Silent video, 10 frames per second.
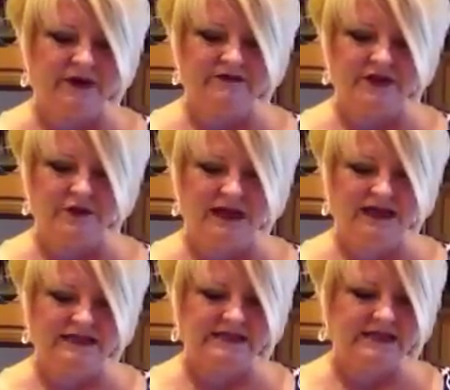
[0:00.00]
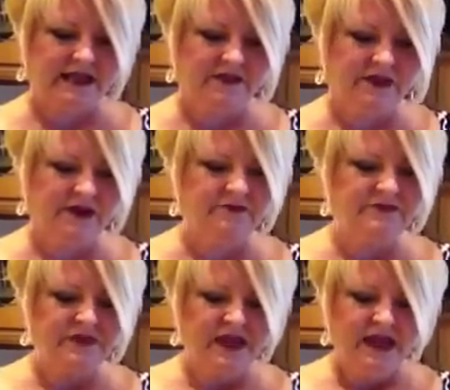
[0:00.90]
even though we get a discount there.
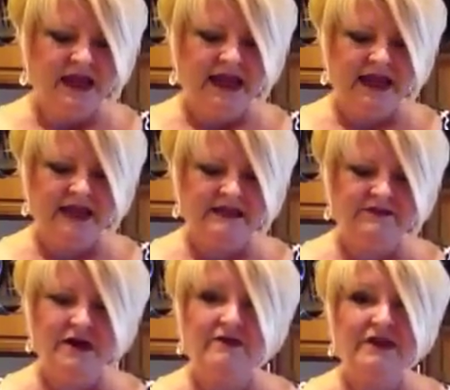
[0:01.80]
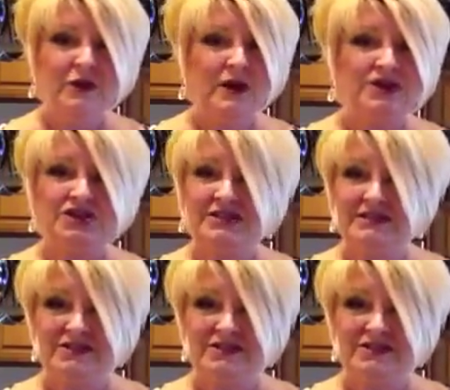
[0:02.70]
And if you have any questions,